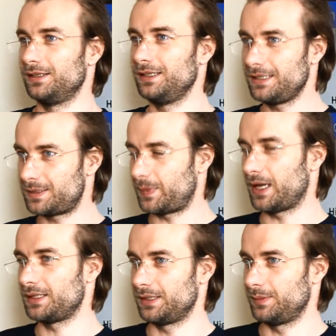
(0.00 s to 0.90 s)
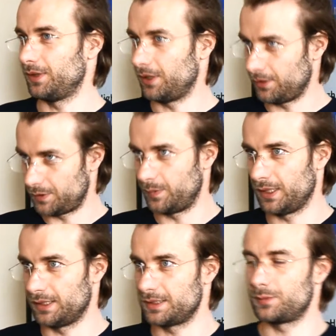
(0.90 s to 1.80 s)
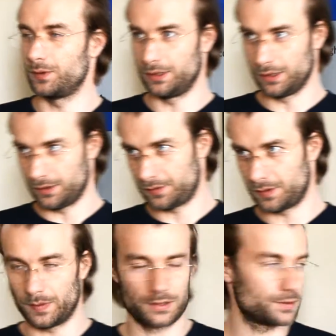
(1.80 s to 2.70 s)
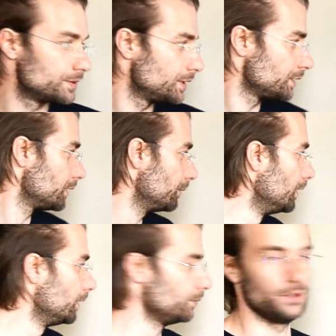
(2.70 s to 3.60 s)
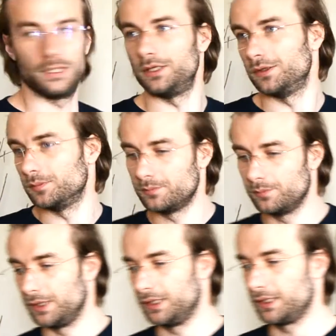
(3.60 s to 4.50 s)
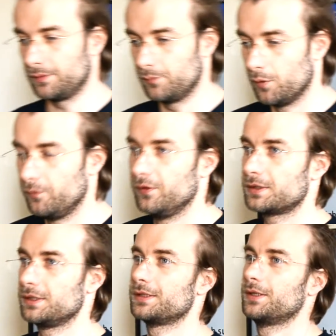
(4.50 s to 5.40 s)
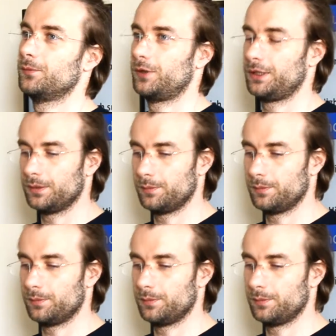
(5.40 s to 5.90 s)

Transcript: least pendulum autobalance with the low suspension system, medium being obviously somewhere in the